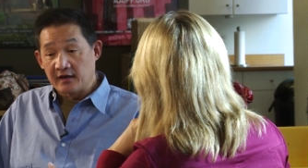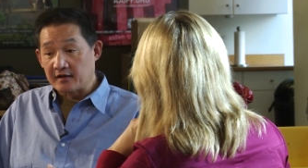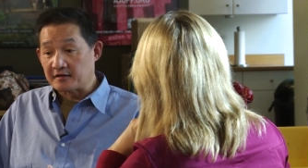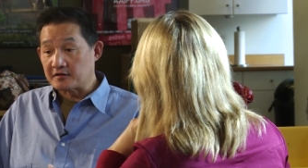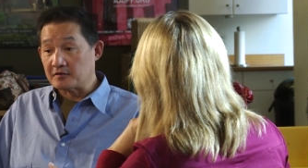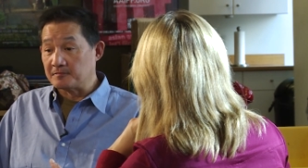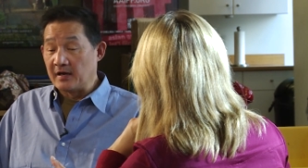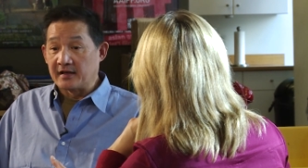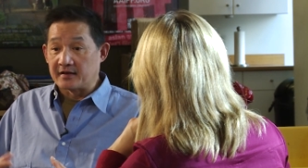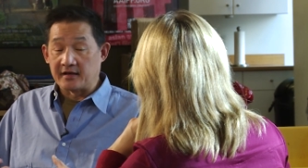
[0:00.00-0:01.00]
and so
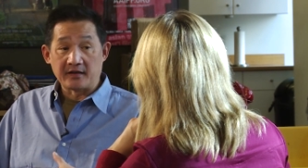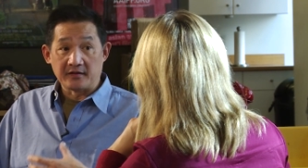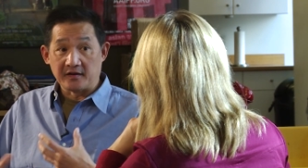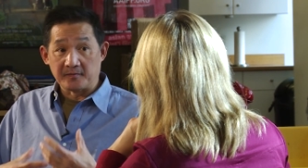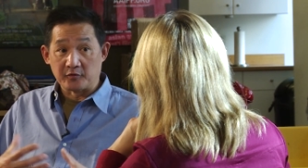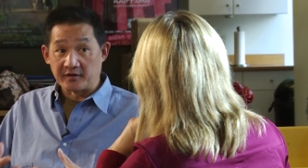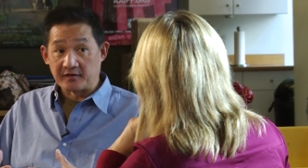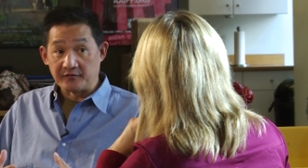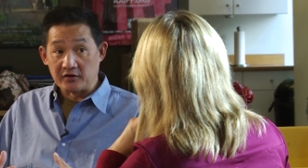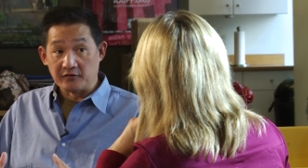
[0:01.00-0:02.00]
getting these points of
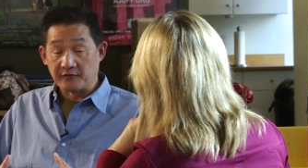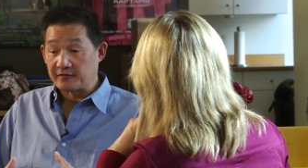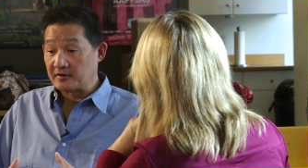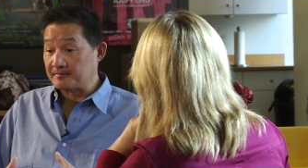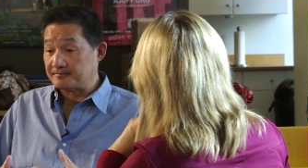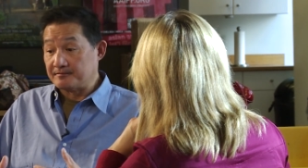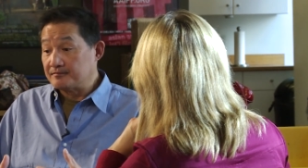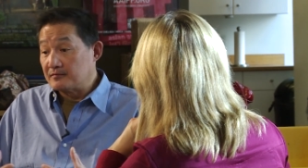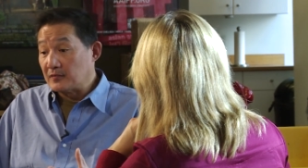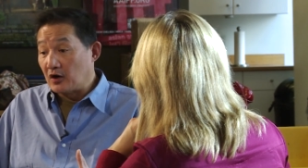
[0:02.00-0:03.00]
view from
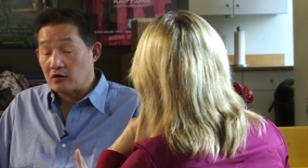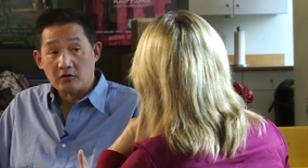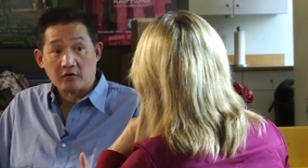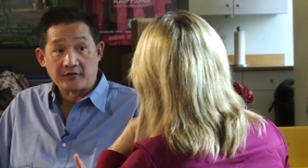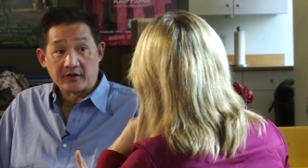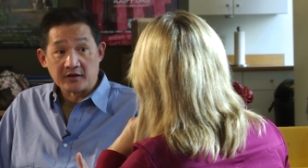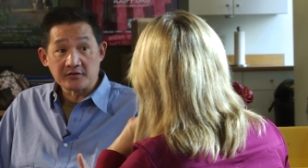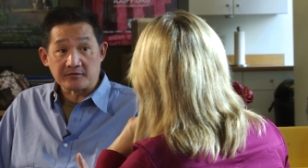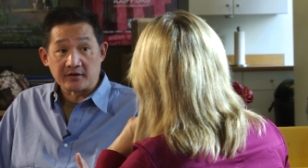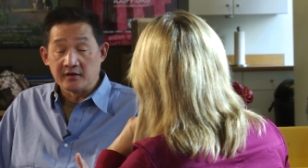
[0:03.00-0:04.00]
all over the
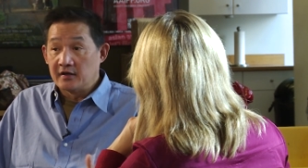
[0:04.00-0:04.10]
country,